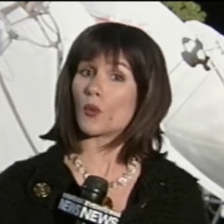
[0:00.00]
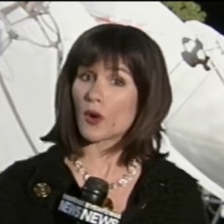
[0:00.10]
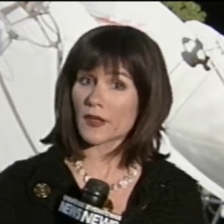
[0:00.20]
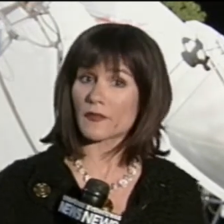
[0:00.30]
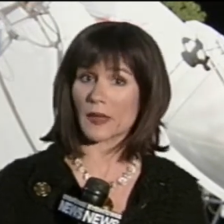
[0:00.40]

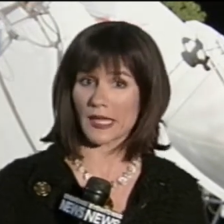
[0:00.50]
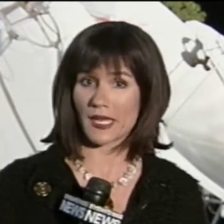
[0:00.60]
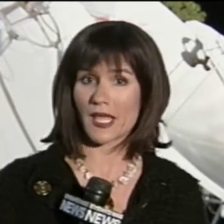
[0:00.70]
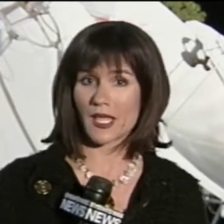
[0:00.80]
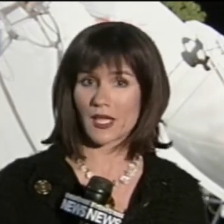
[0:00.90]
would have been
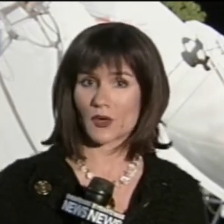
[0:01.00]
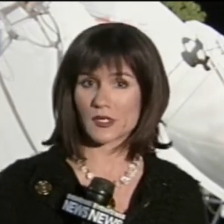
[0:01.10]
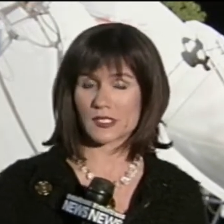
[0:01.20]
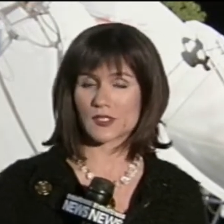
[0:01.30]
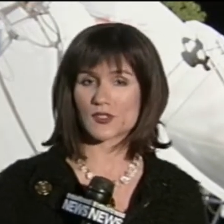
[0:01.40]

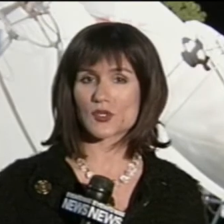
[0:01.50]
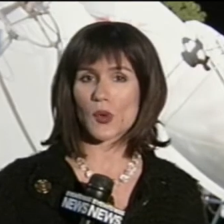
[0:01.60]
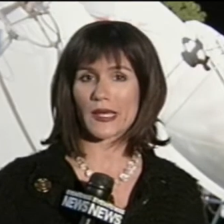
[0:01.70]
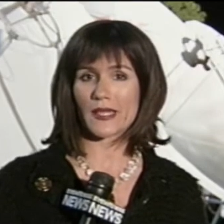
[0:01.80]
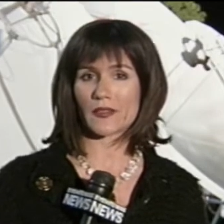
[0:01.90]
Krista's
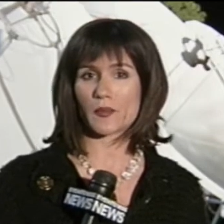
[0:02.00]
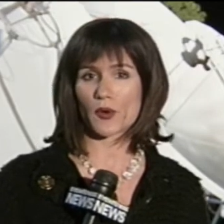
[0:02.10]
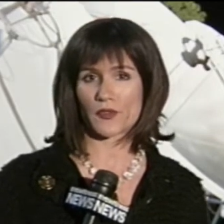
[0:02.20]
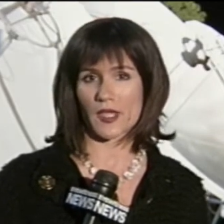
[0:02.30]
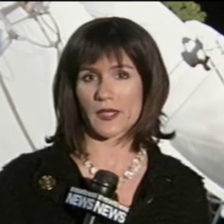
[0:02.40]
20th
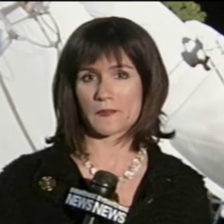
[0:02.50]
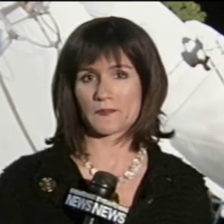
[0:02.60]
birthday.